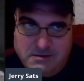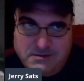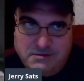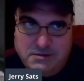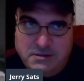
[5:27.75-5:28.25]
It
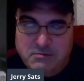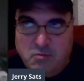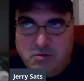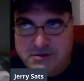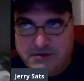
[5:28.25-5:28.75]
turned into
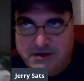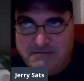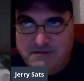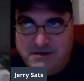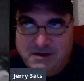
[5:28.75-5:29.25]
more train
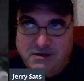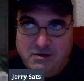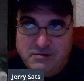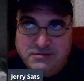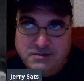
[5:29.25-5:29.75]

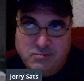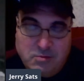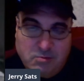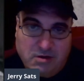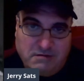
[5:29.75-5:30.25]
videos than
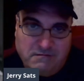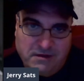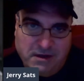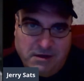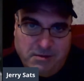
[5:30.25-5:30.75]
woodworking
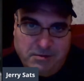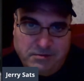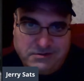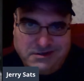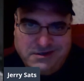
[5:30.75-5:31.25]
videos.